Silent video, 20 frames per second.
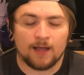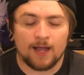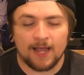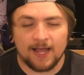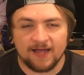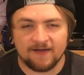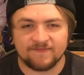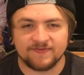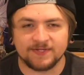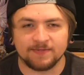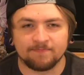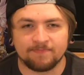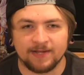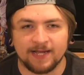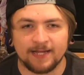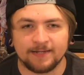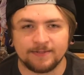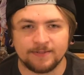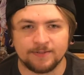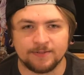I have some
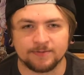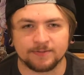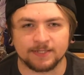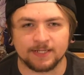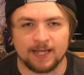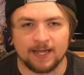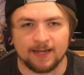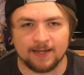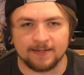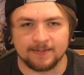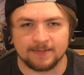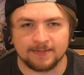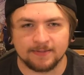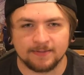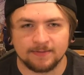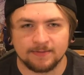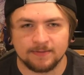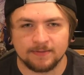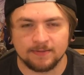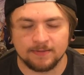bad news, guys.